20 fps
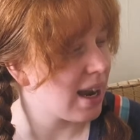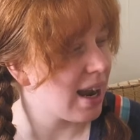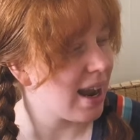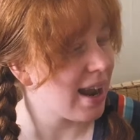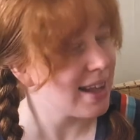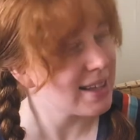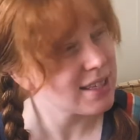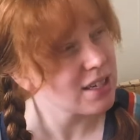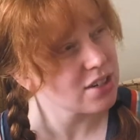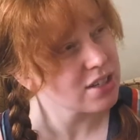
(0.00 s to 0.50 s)

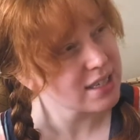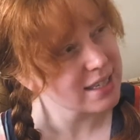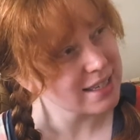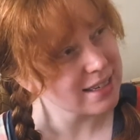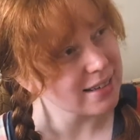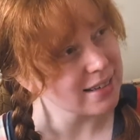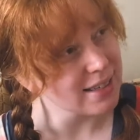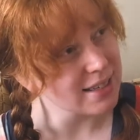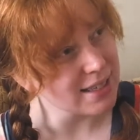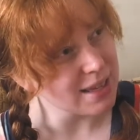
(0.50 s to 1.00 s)
Is there
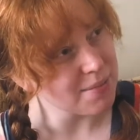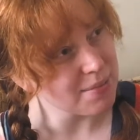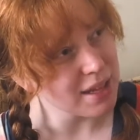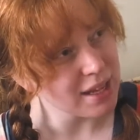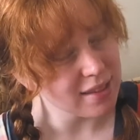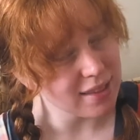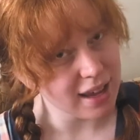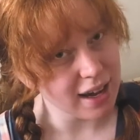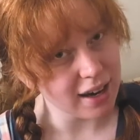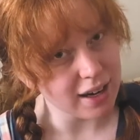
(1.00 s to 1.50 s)
still
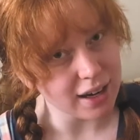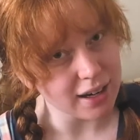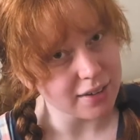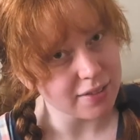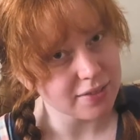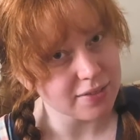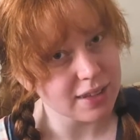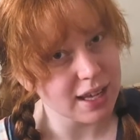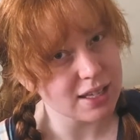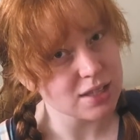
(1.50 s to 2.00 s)
something there
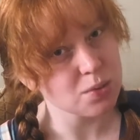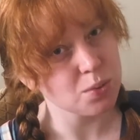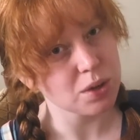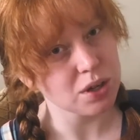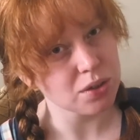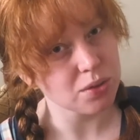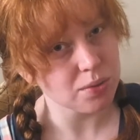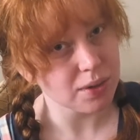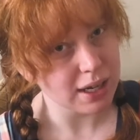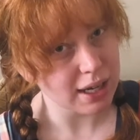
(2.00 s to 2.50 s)
that's
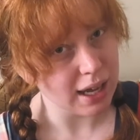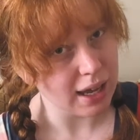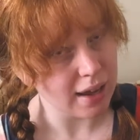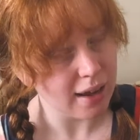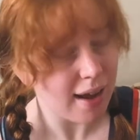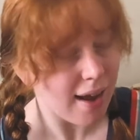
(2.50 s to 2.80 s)
worth reading?